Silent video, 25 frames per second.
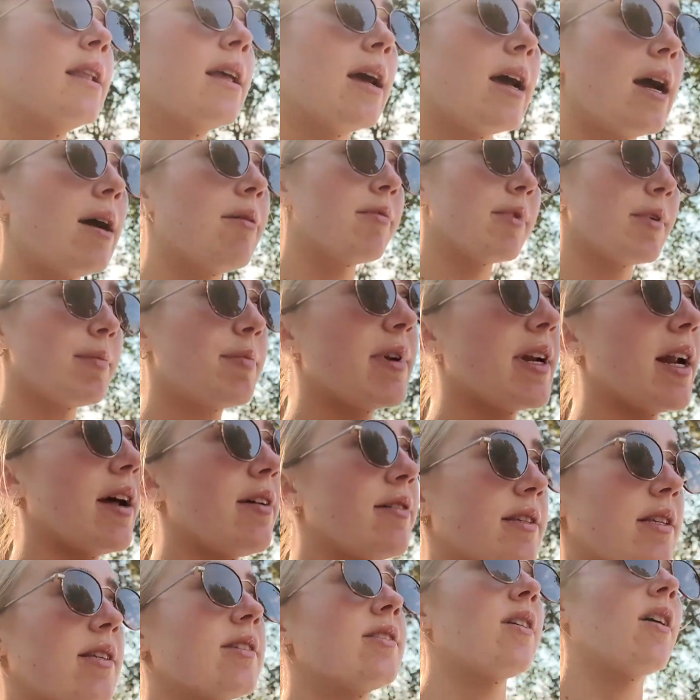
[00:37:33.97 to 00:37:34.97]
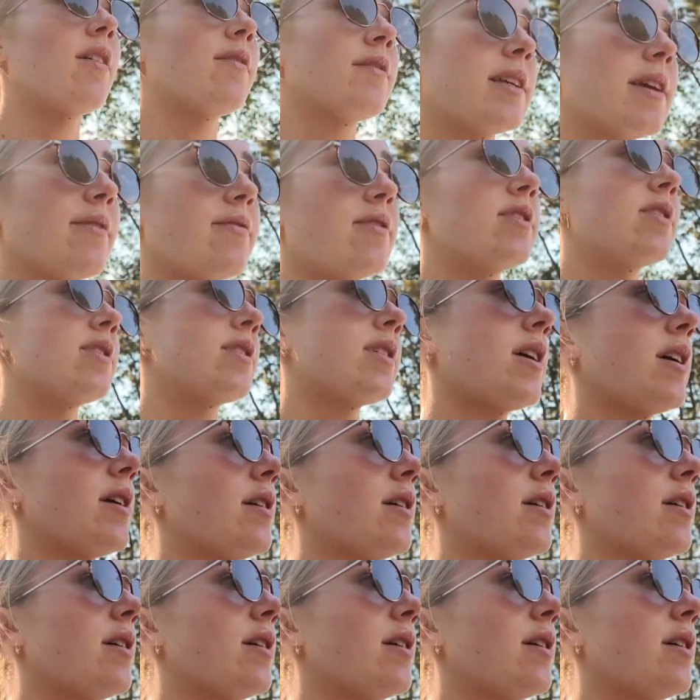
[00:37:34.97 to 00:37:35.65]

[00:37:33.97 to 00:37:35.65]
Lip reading: And we've been out since 7:30, so,